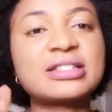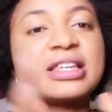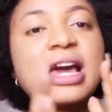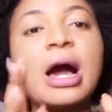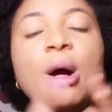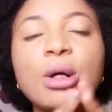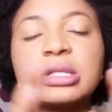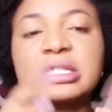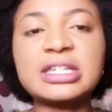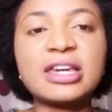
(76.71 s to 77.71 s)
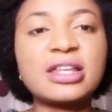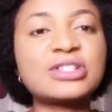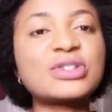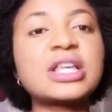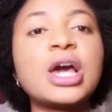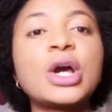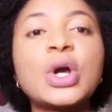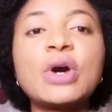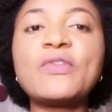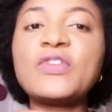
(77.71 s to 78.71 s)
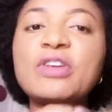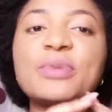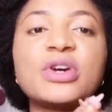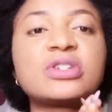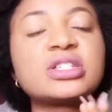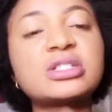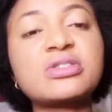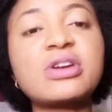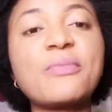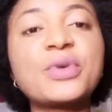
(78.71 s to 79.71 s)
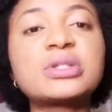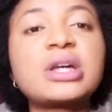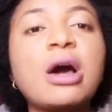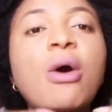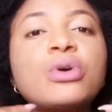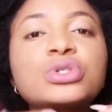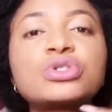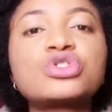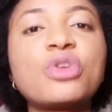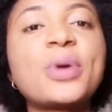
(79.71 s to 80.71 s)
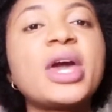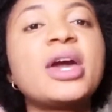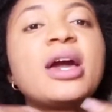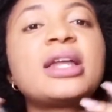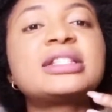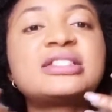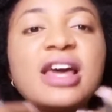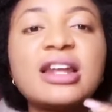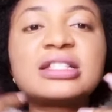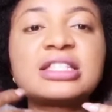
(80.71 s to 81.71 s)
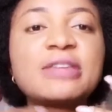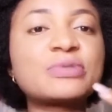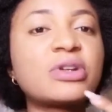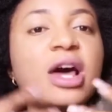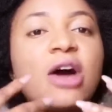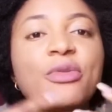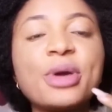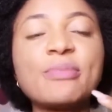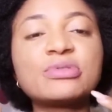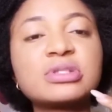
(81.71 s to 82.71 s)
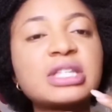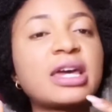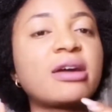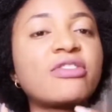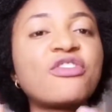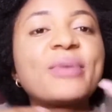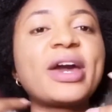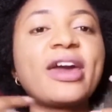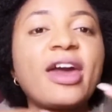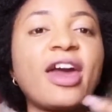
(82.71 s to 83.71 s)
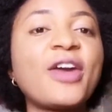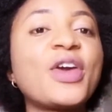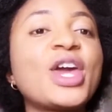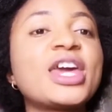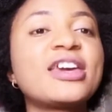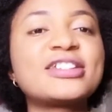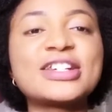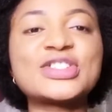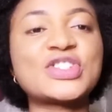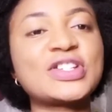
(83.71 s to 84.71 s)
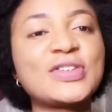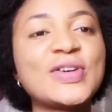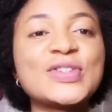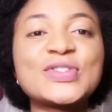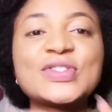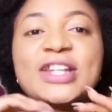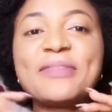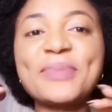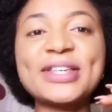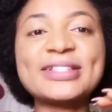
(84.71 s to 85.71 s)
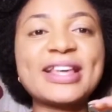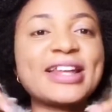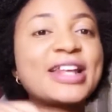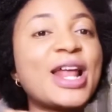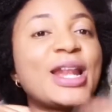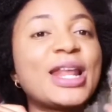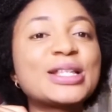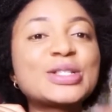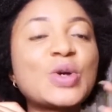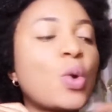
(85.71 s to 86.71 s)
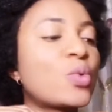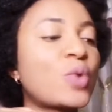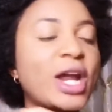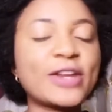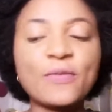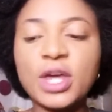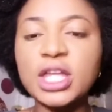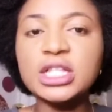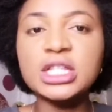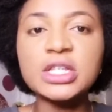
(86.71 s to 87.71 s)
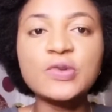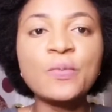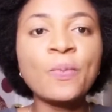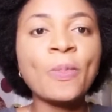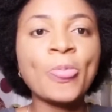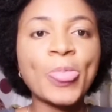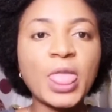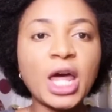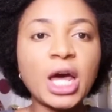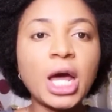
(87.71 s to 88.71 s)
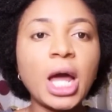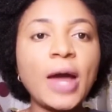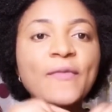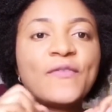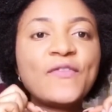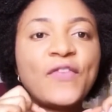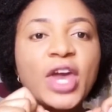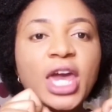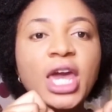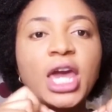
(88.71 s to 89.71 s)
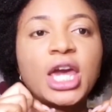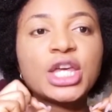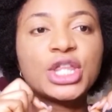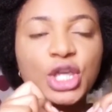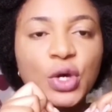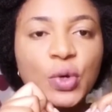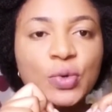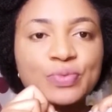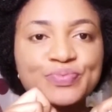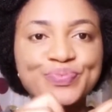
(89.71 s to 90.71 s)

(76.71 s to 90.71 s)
They are all together. Just go follow me on Instagram, because I also drop daily tips on how I'm able to take care of my hair in that channel. So that being said, let's go right into the video.